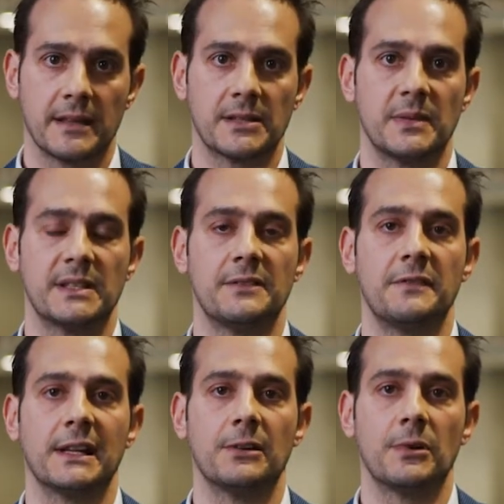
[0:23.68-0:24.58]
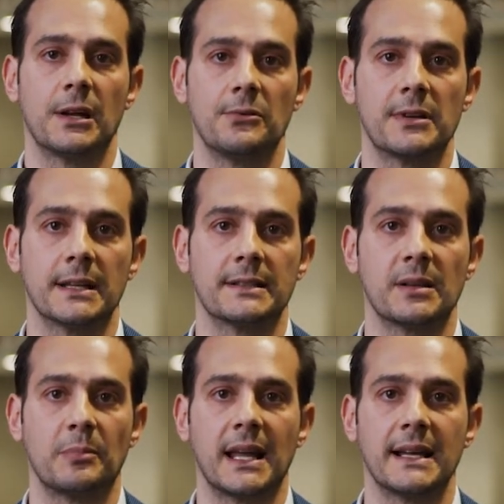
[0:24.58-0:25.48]
Specifically, we are looking at
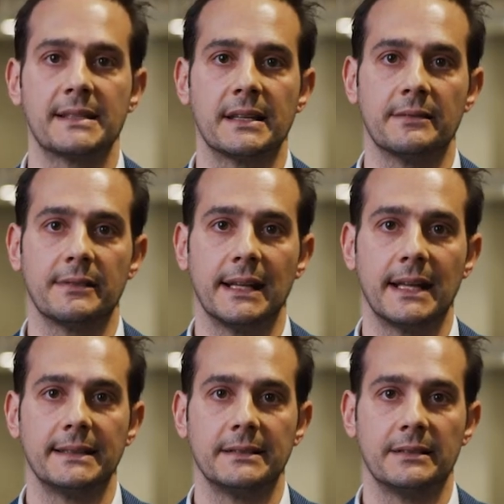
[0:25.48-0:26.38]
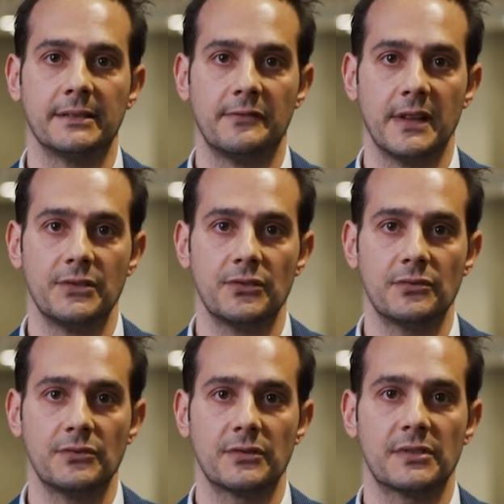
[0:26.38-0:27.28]
supply chain related
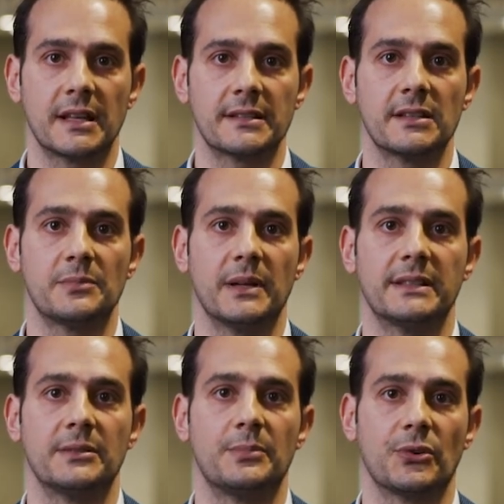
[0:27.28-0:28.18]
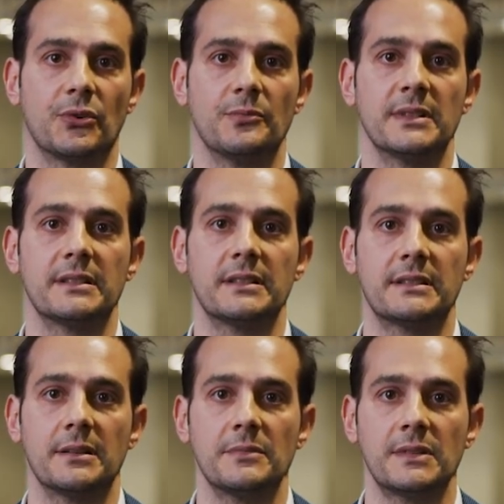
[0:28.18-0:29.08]
interventions such as better procurement
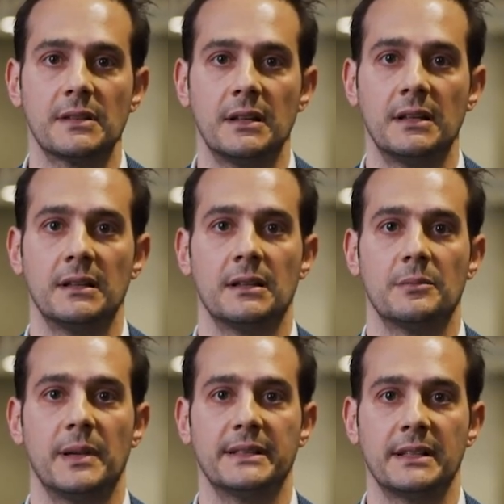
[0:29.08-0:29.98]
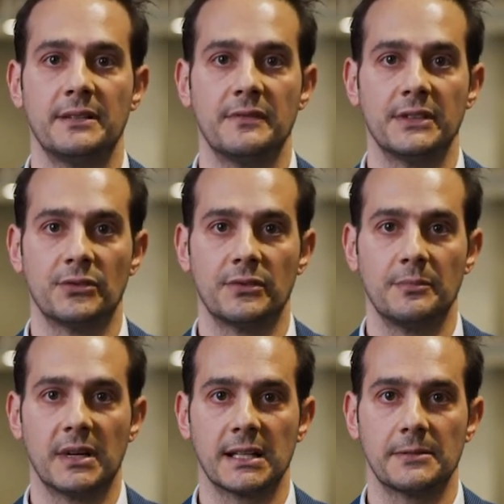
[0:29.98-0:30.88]
systems, better inventory
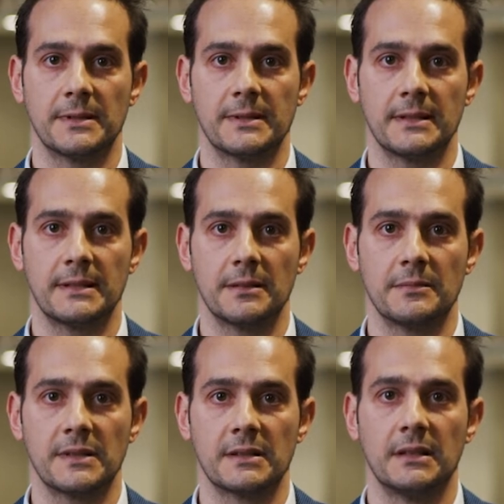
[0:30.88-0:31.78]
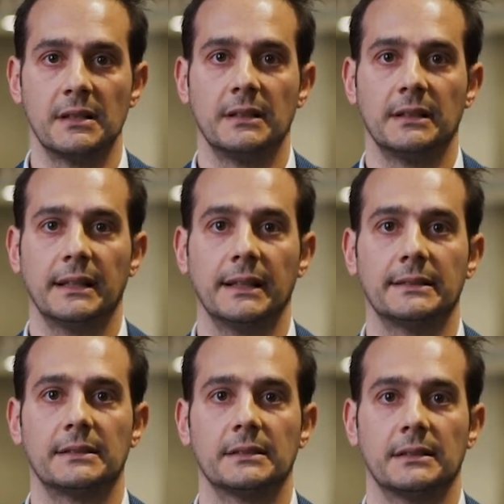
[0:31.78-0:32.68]
management systems,
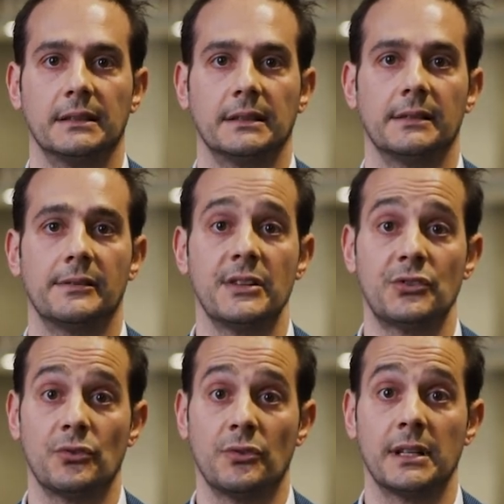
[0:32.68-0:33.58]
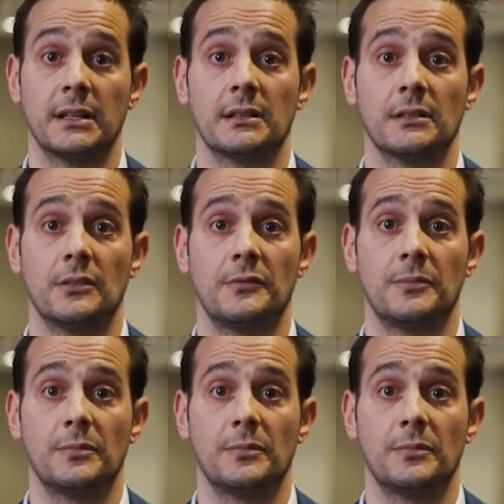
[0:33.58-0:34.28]
and reshoring of